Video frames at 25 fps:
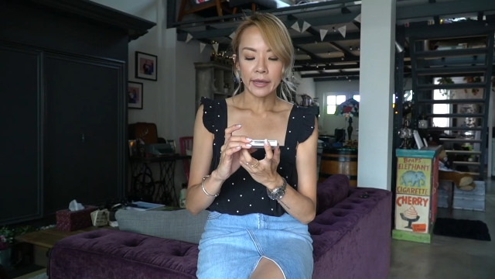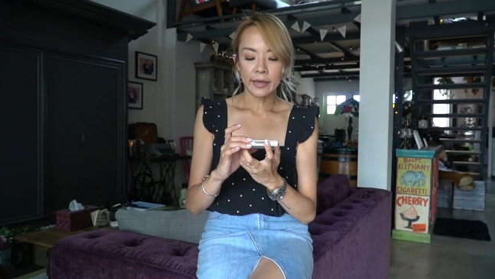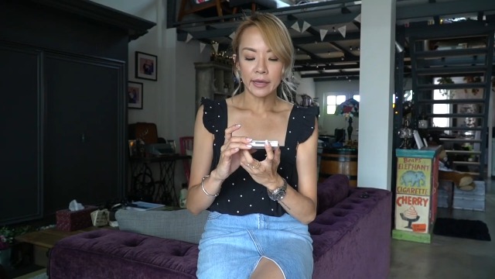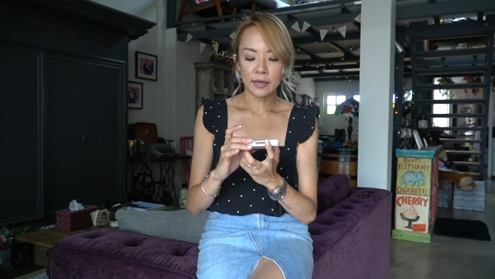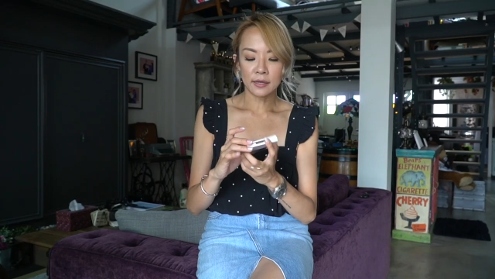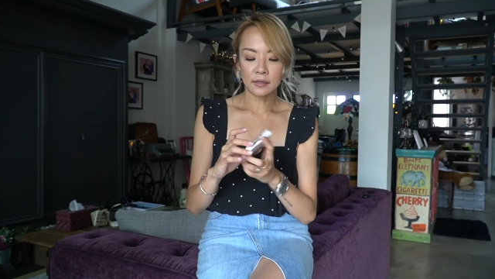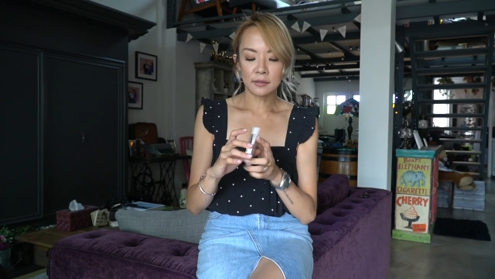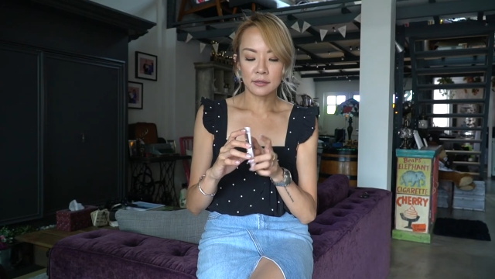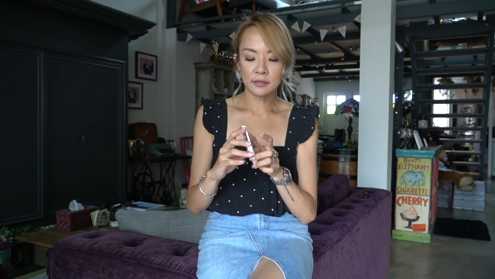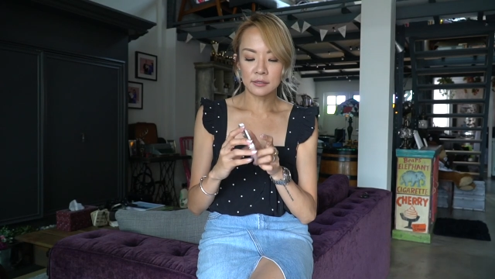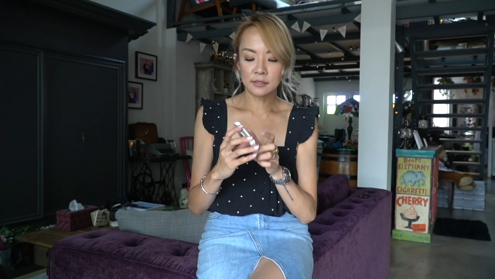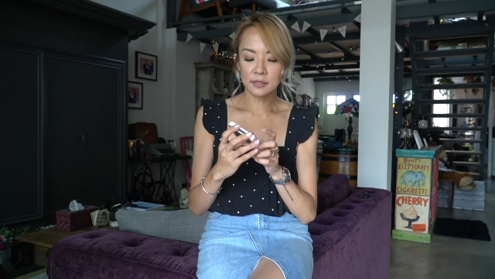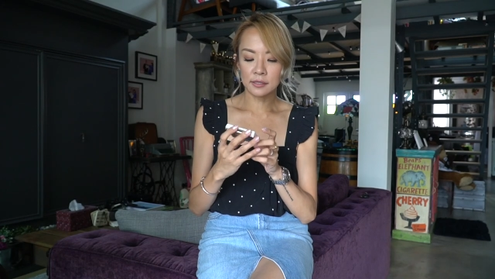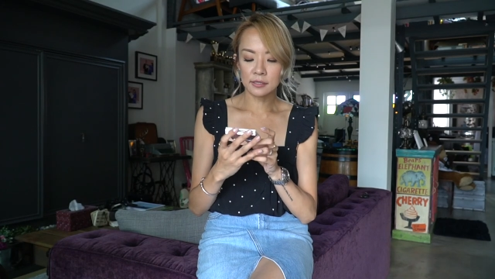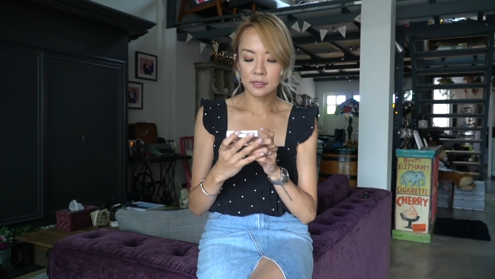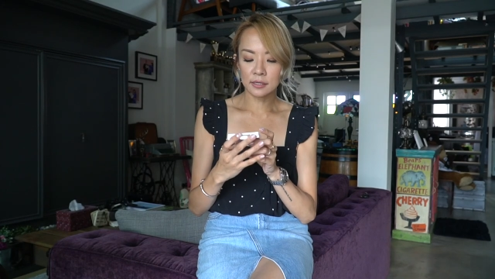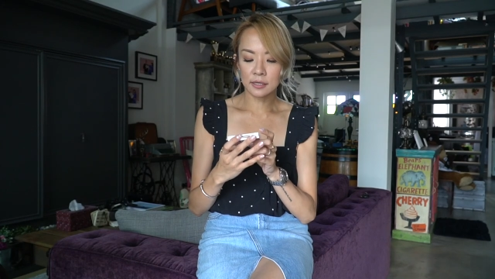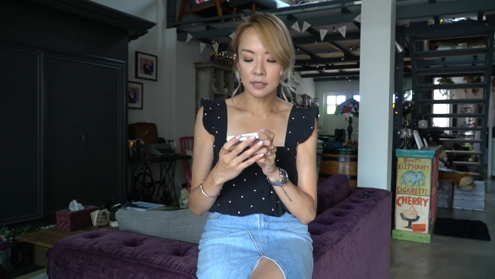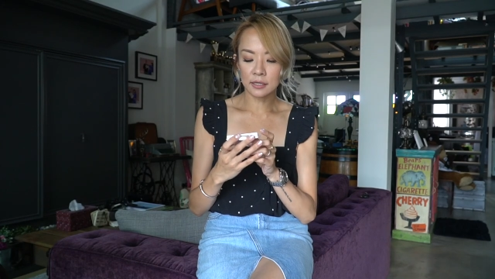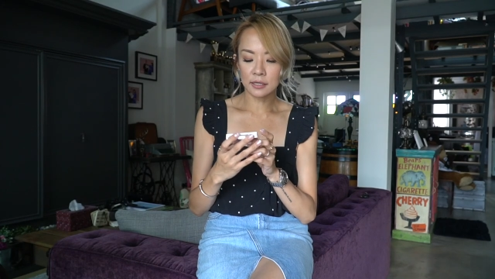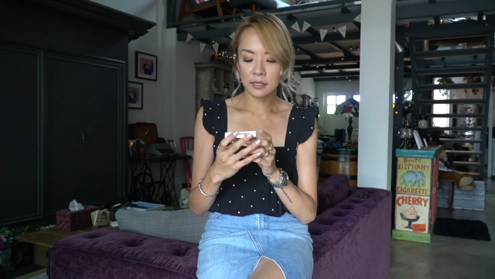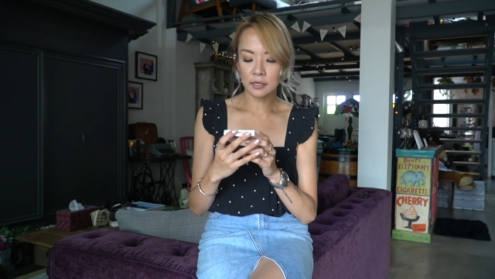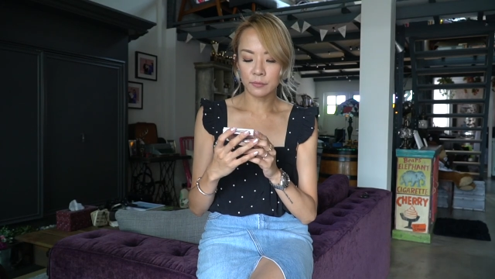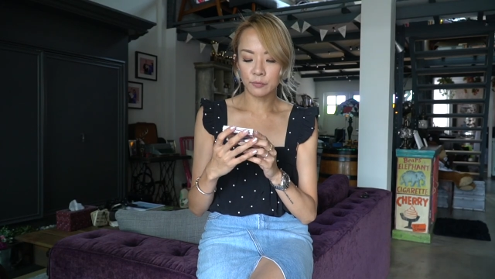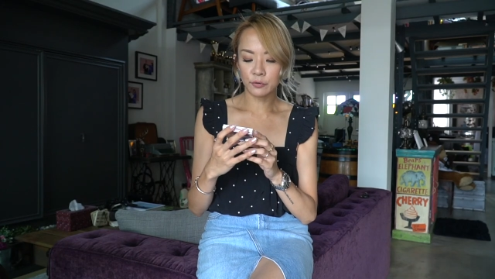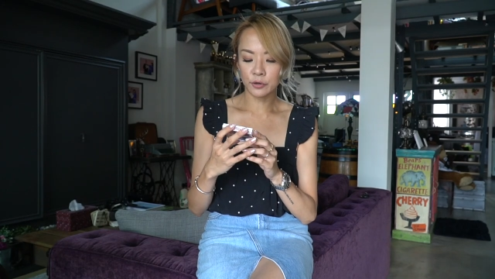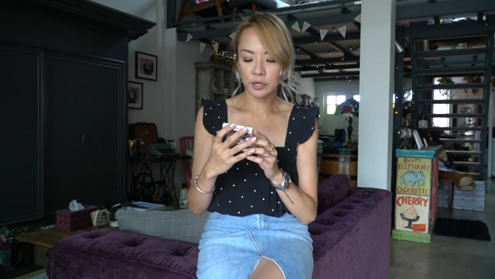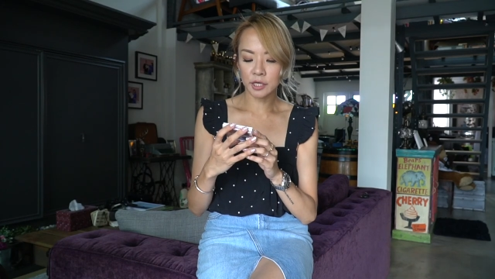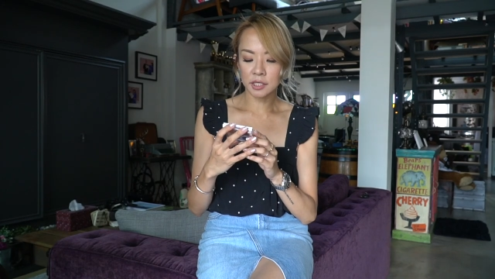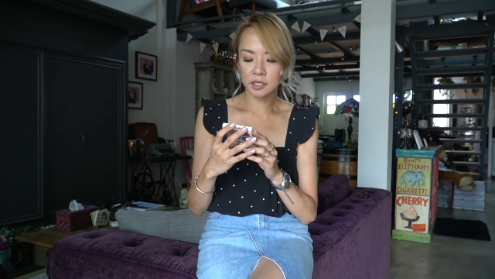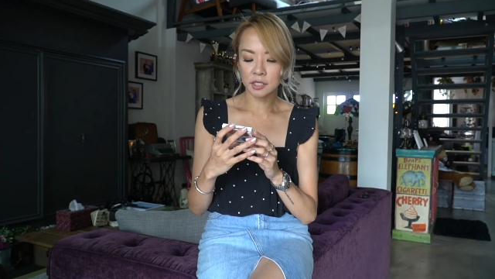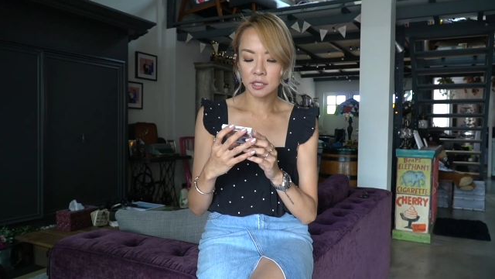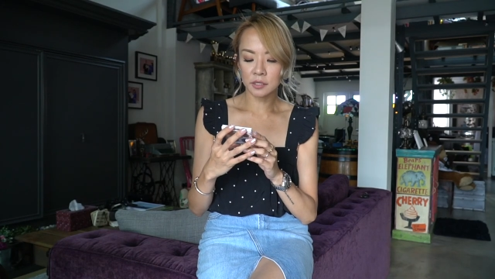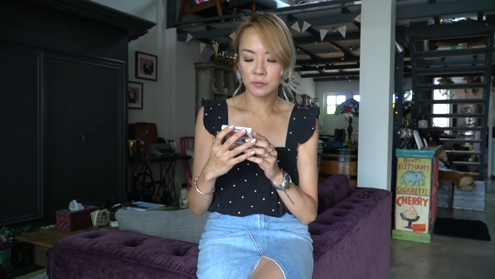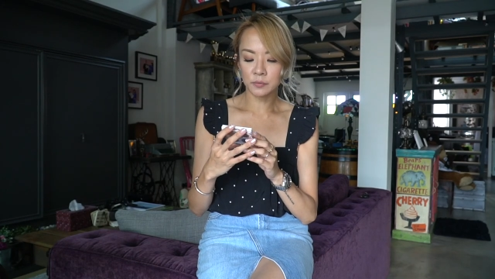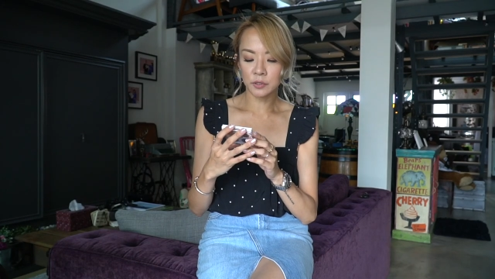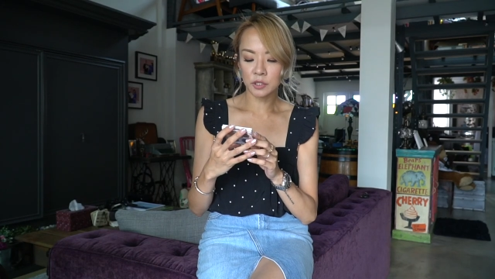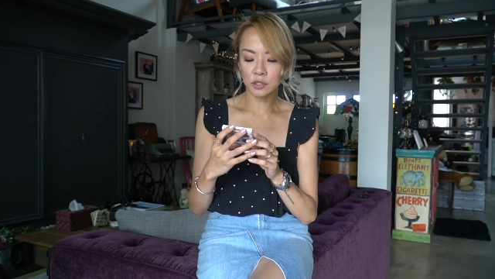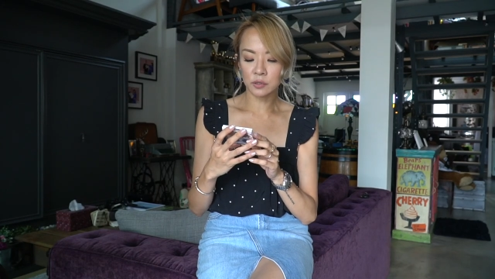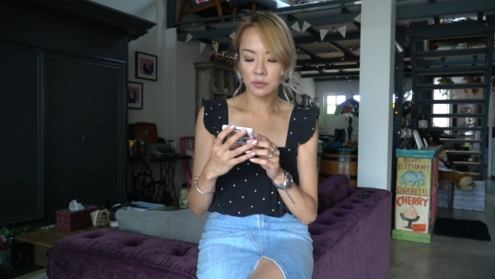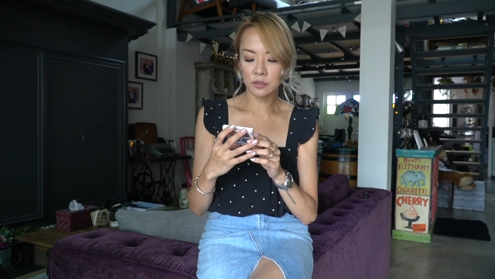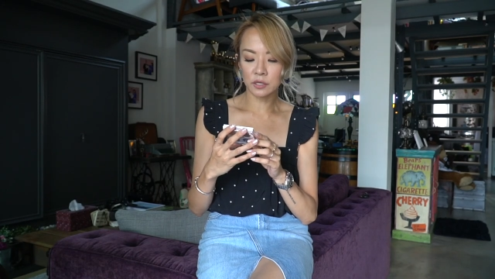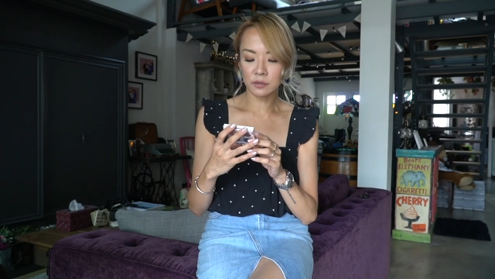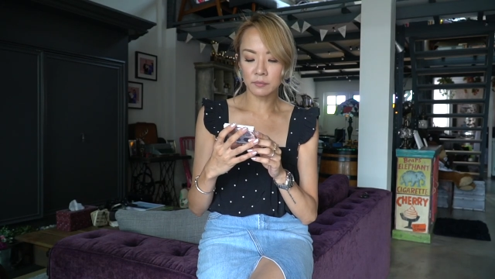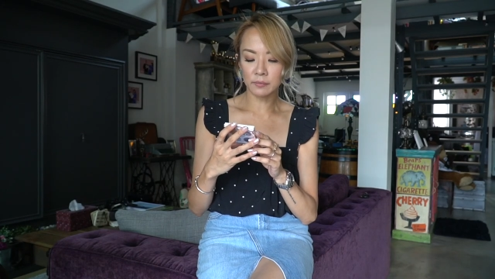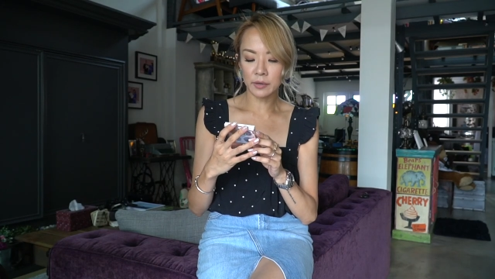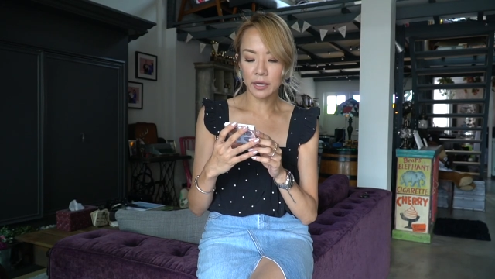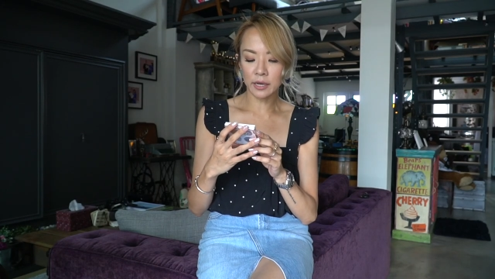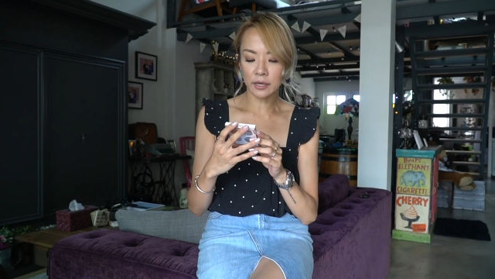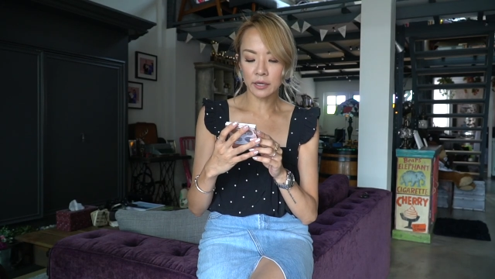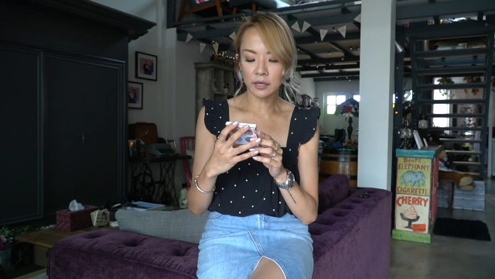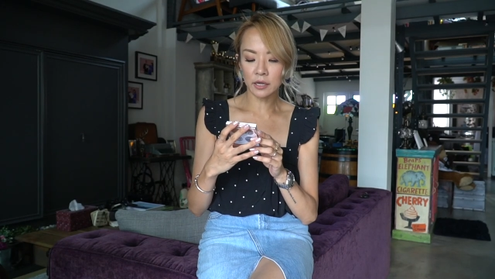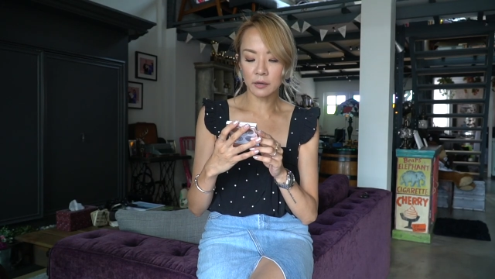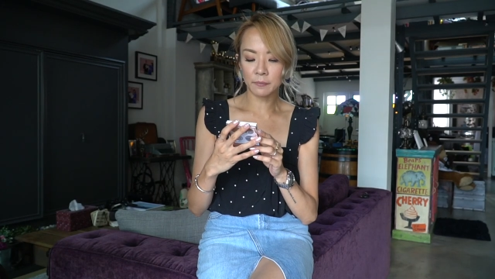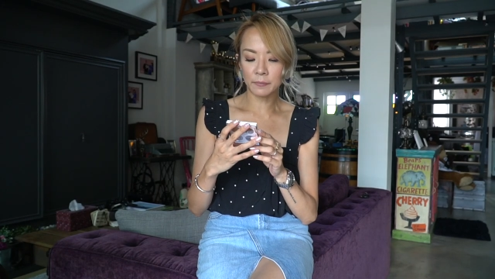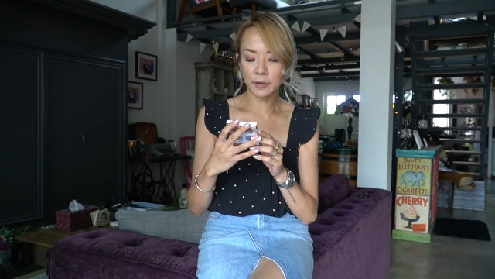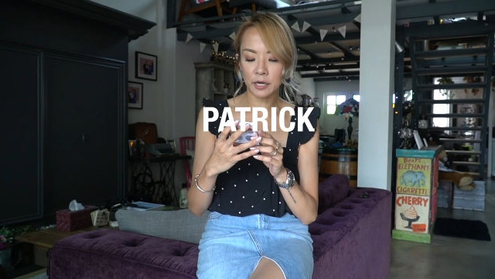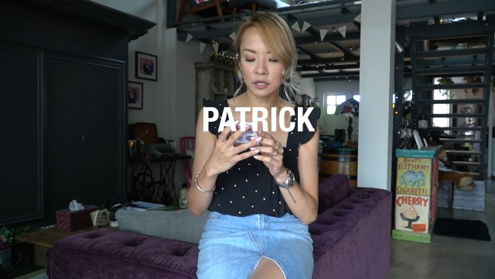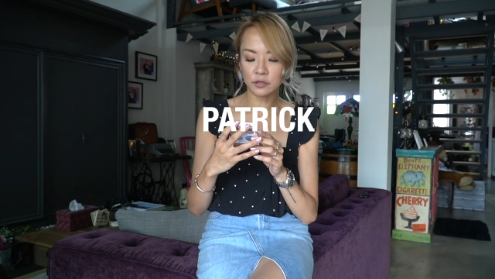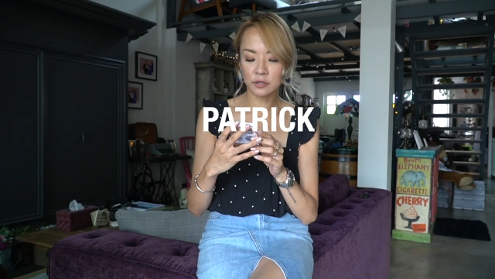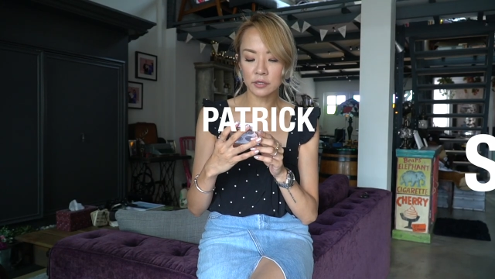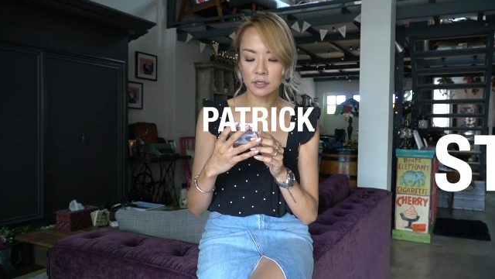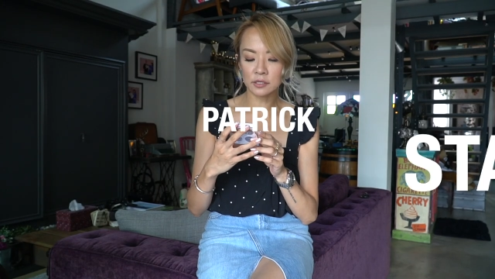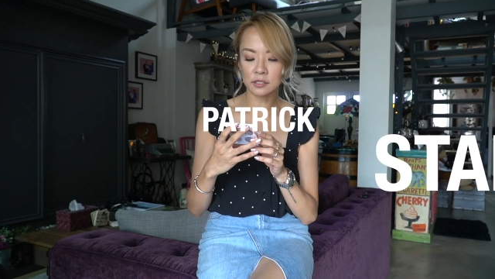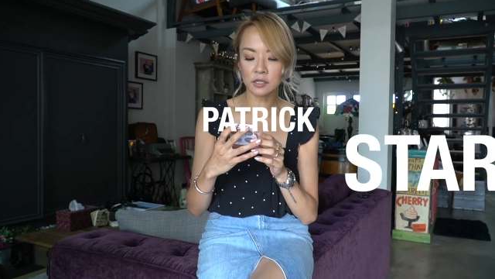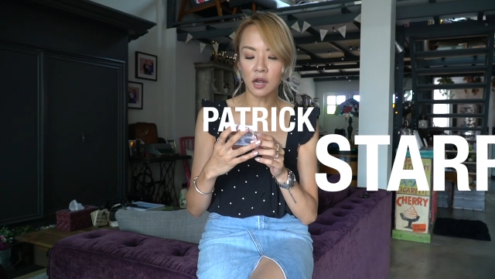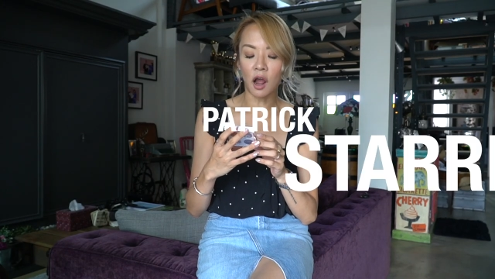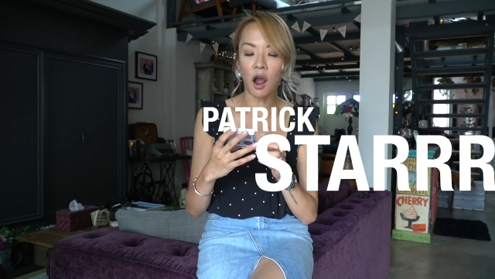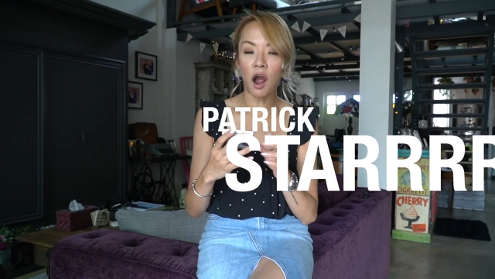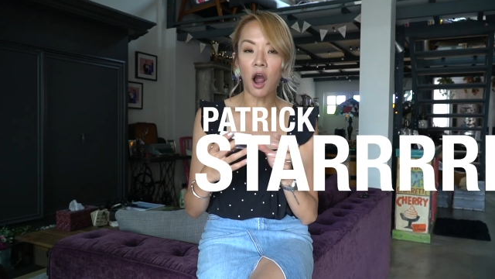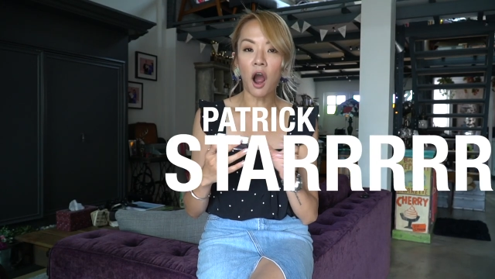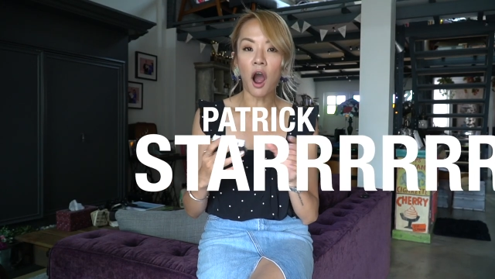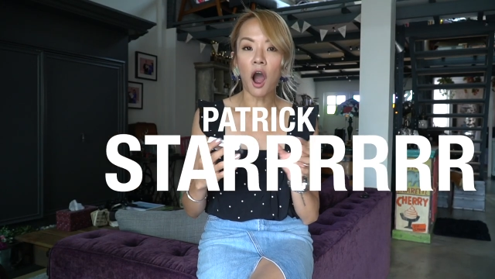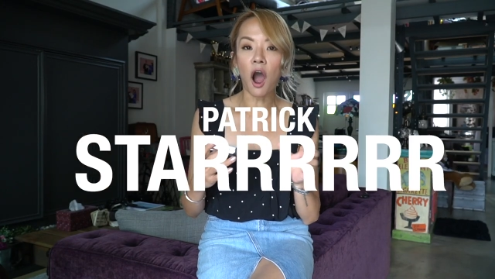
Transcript: And this is a collaboration between MAC and Patrick Star.